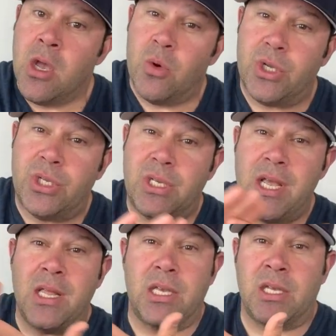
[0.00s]
We're
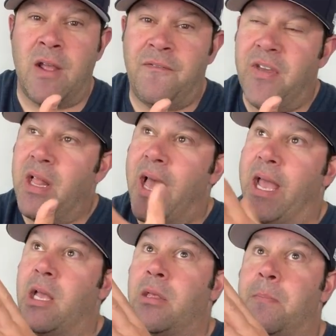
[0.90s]
seeing this and I feel
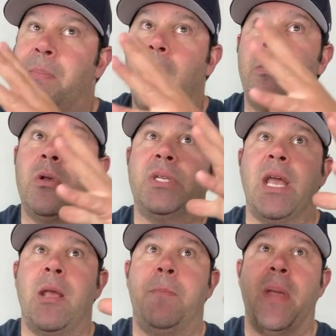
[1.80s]
like the bubble is
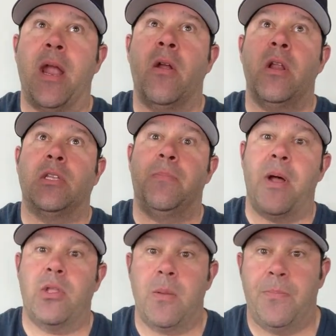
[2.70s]
getting bigger and it's
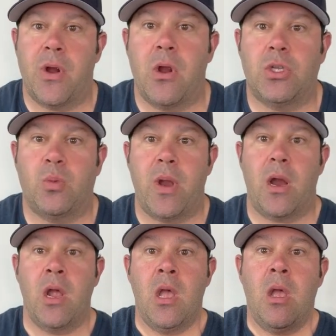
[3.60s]
about to burst
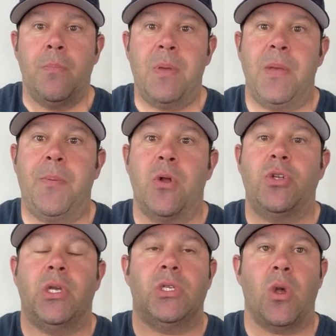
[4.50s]
where people are
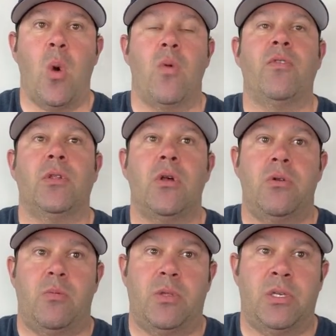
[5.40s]
just
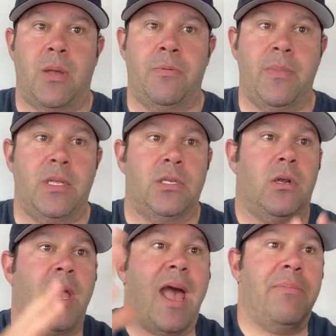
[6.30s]
overloaded with supplements. Their
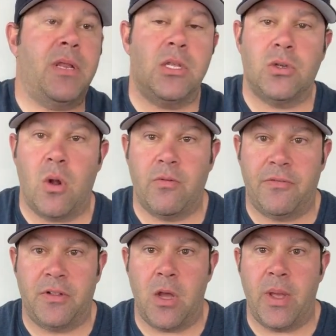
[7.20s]
cabinets are
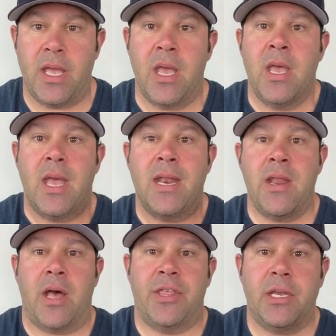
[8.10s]
overflowing and
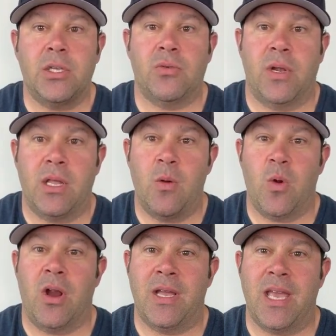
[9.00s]
nothing is really
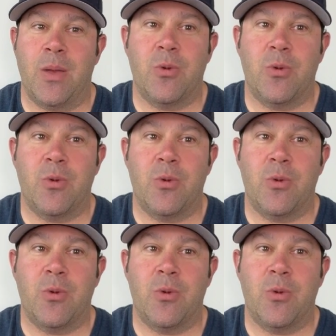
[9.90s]
working.